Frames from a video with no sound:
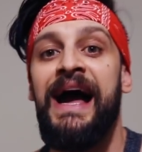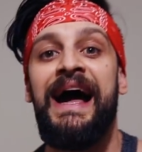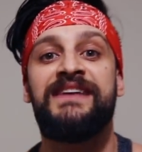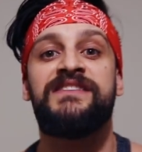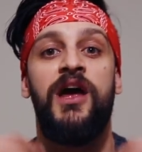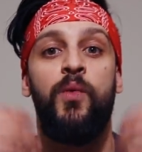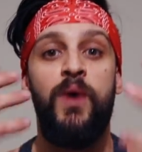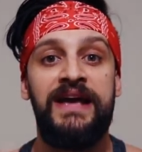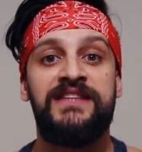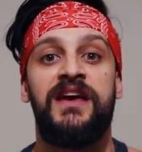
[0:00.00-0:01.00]
as a
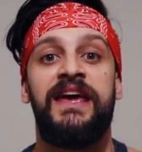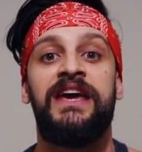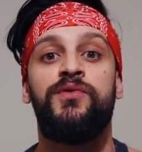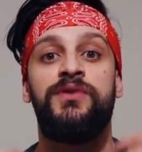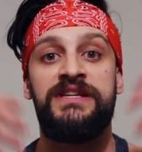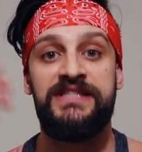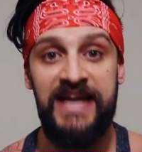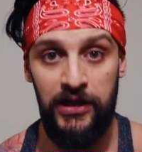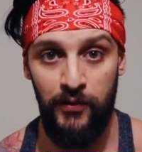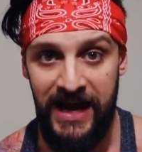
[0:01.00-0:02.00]
way to increase
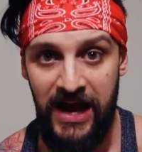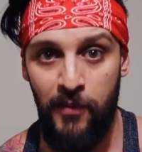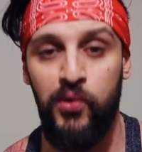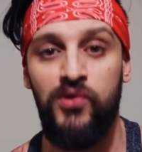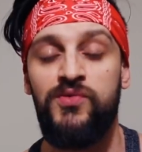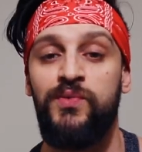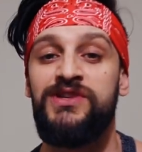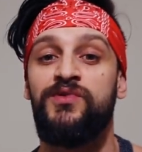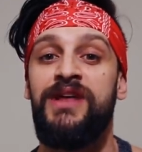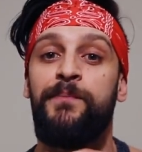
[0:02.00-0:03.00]
calorie output,
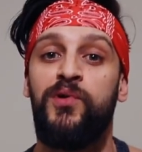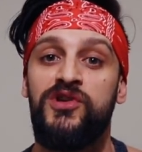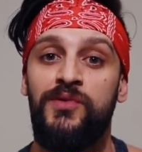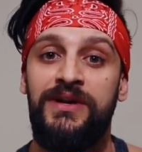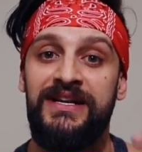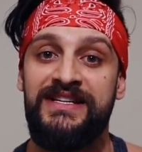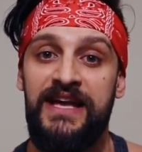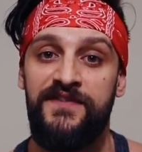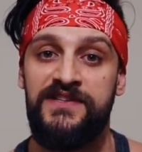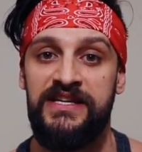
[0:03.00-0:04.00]
which will then put you in a
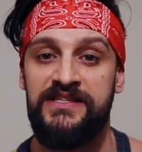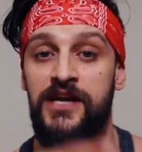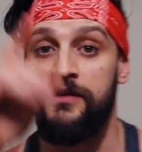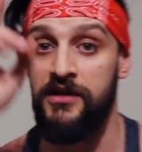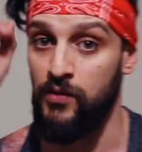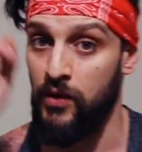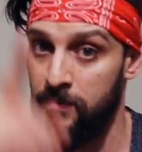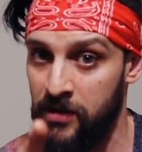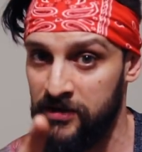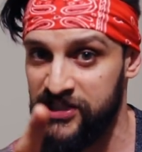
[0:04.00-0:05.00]
deficit that you are
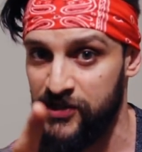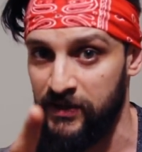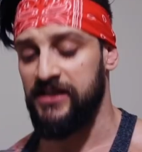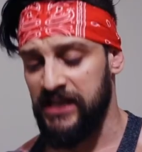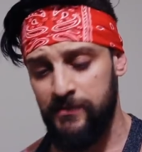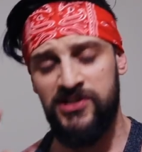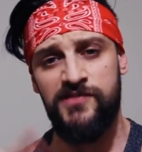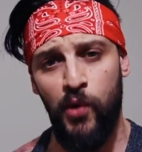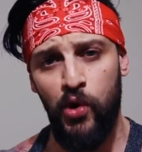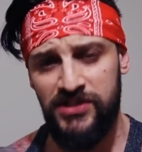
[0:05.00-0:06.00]
monitoring. Keep your
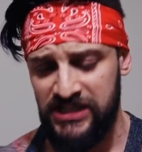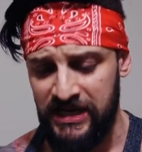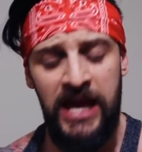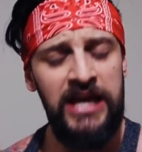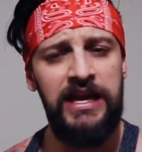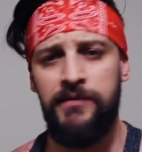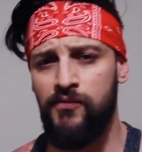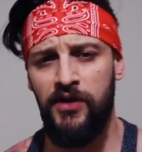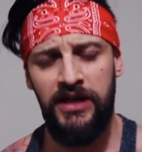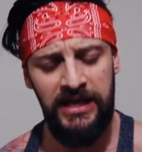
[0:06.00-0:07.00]
sports in, keep your
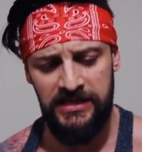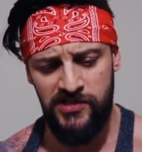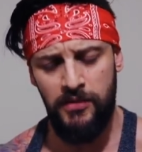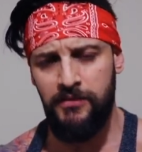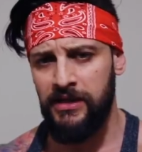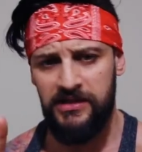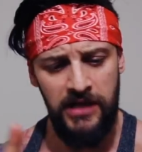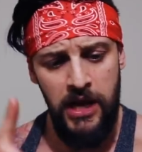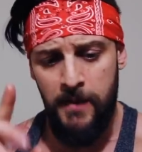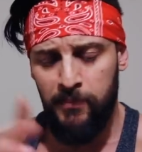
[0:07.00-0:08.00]
running in, swimming,
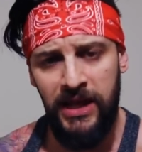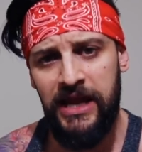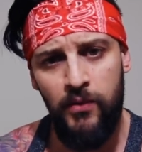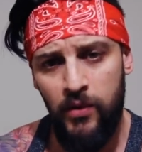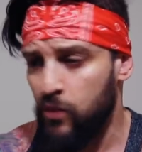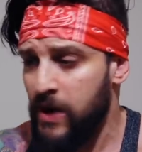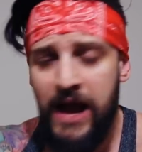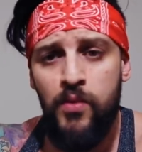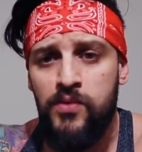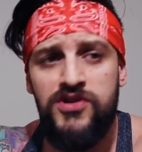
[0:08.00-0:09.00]
playing
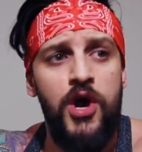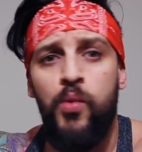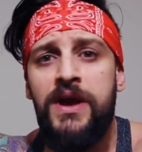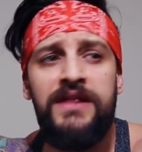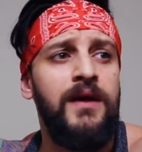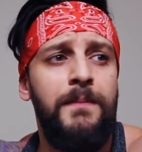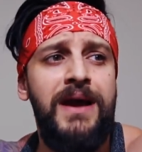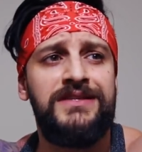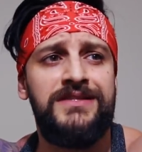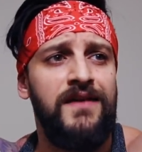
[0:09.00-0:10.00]
out with
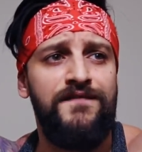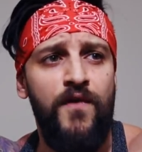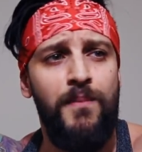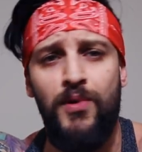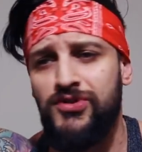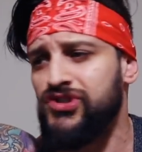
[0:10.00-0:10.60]
mates at football,